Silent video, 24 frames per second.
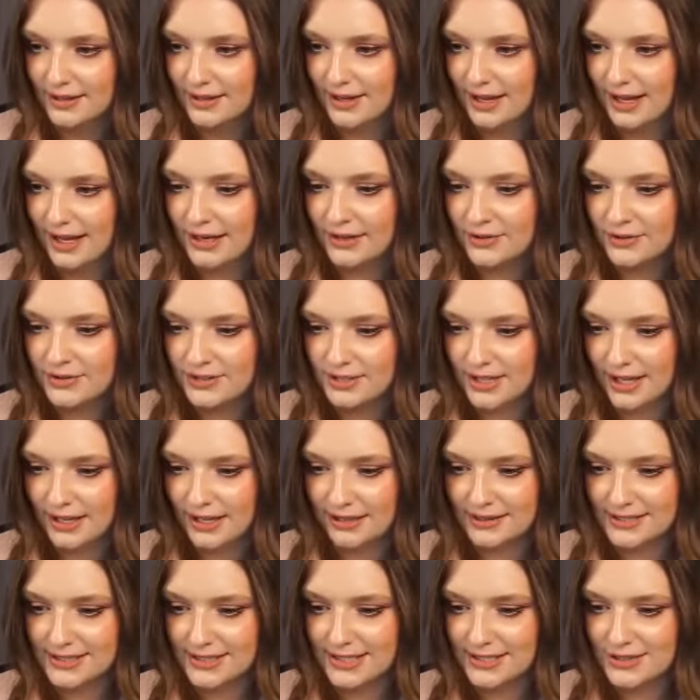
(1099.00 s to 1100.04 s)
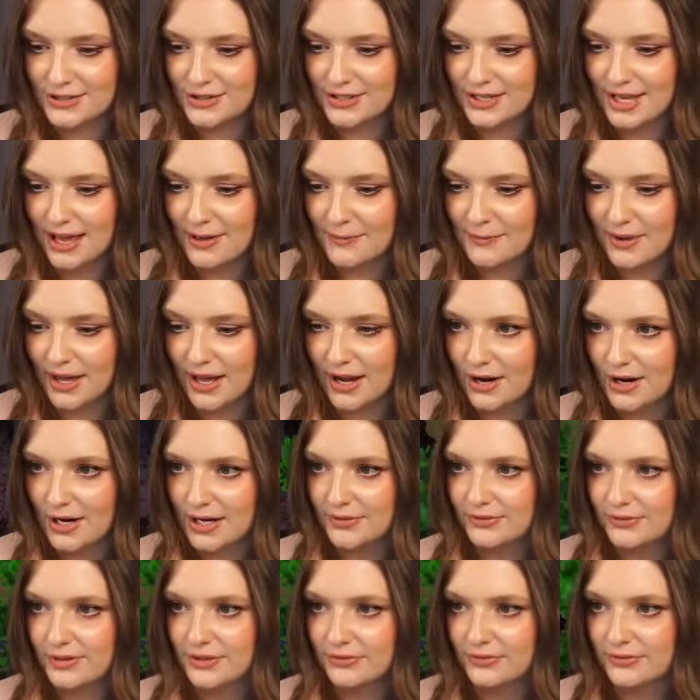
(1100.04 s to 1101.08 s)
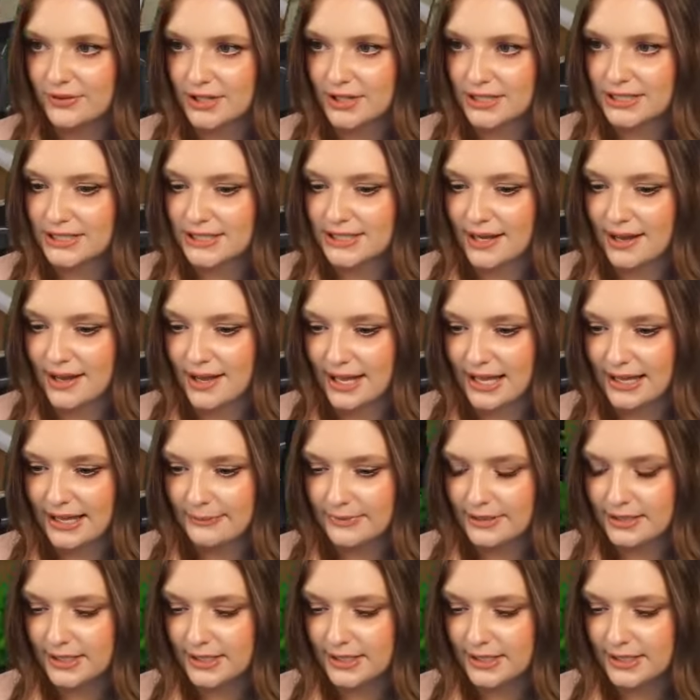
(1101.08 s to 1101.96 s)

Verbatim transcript: I understand because they just got married for the first time, you